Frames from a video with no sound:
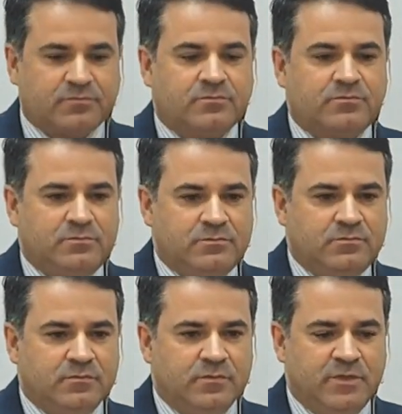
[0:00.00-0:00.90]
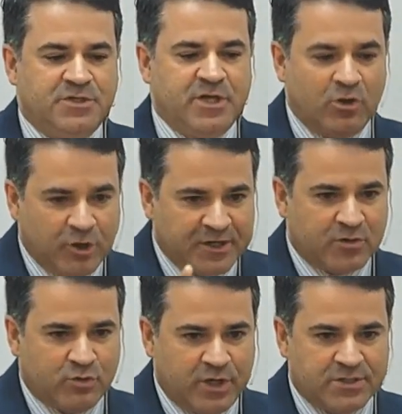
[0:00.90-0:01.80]
It was more expensive, for
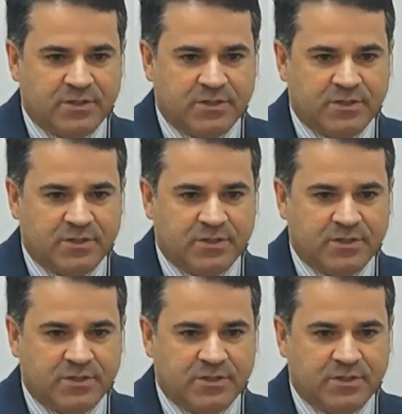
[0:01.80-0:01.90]
sure.